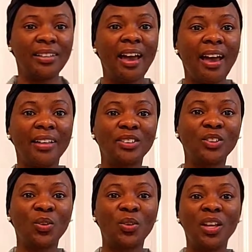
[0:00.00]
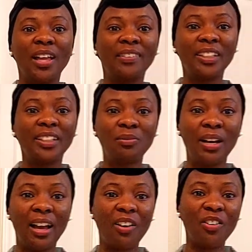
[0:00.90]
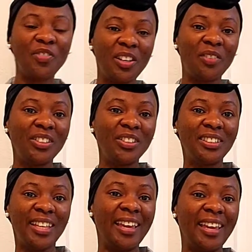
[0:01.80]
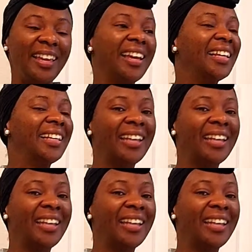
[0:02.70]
Yeah, so that's my outfit of the day.